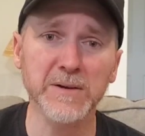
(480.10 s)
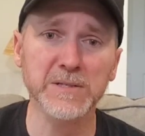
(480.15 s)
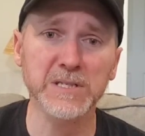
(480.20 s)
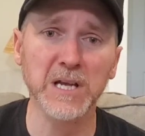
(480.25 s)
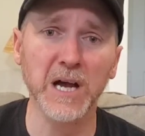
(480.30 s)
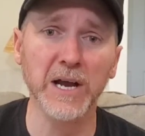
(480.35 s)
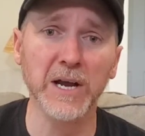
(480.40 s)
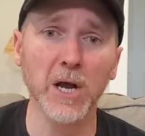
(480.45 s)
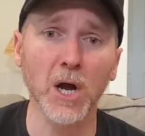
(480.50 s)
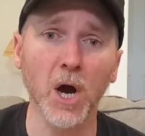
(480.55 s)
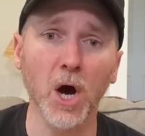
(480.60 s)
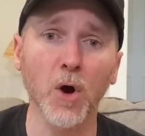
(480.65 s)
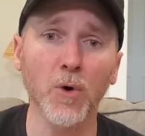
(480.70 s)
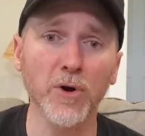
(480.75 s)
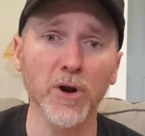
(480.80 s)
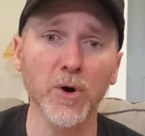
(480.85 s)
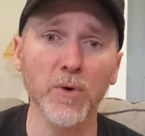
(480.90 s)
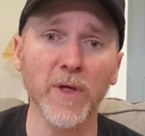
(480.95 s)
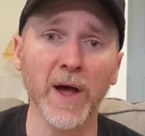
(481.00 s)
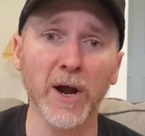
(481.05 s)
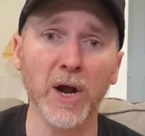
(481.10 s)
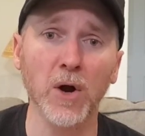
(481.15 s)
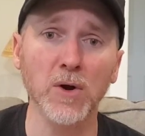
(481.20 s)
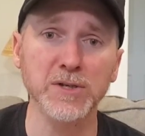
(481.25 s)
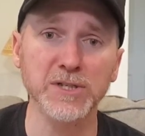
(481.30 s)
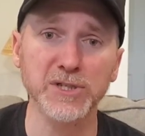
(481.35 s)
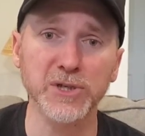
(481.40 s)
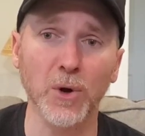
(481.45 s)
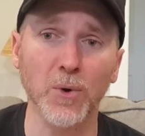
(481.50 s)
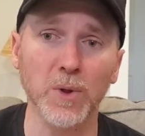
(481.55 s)
was like, oh no, that
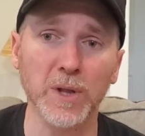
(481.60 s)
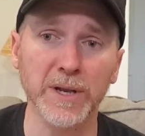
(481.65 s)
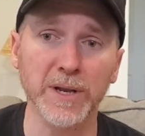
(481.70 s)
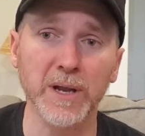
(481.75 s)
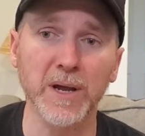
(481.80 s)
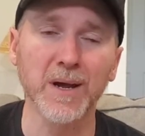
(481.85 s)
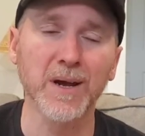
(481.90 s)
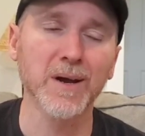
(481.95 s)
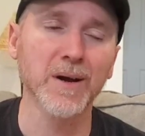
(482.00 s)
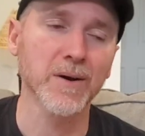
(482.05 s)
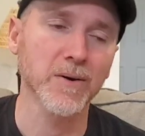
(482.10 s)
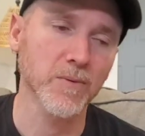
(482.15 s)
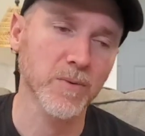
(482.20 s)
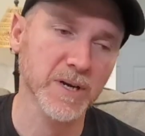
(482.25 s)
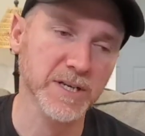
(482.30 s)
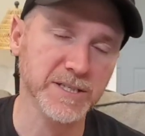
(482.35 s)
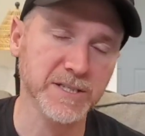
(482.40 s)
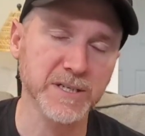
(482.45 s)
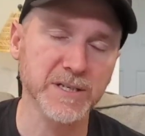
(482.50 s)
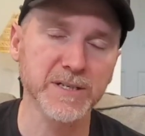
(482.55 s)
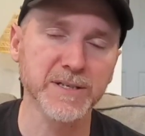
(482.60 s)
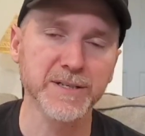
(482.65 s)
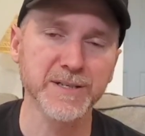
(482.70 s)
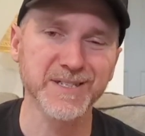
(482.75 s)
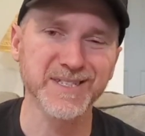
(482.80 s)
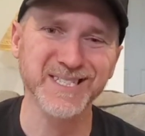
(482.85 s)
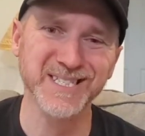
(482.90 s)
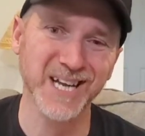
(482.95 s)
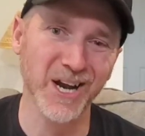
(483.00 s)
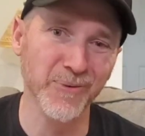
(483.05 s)
car's stolen, which
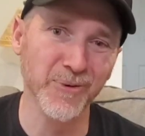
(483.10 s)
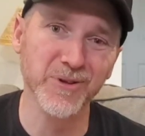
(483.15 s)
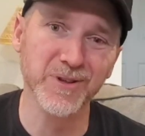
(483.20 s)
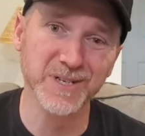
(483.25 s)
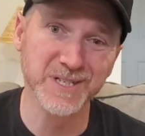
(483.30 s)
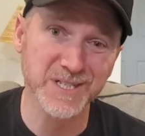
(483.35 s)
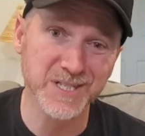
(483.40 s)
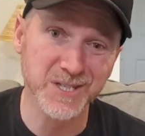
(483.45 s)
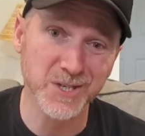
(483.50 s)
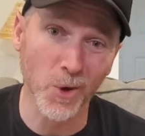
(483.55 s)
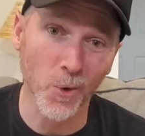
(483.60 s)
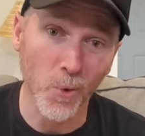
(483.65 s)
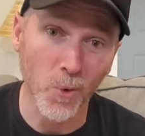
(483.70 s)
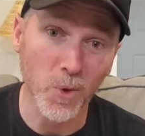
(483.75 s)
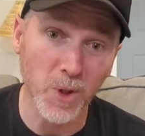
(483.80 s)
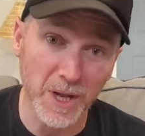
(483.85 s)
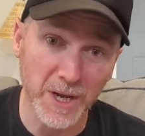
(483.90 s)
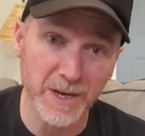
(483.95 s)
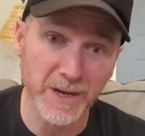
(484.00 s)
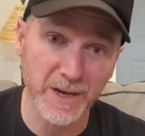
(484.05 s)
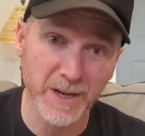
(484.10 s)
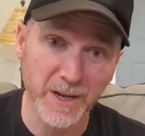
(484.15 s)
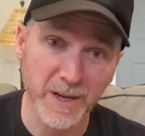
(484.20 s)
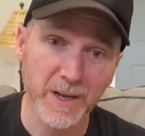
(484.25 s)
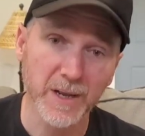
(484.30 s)
it's not really stolen.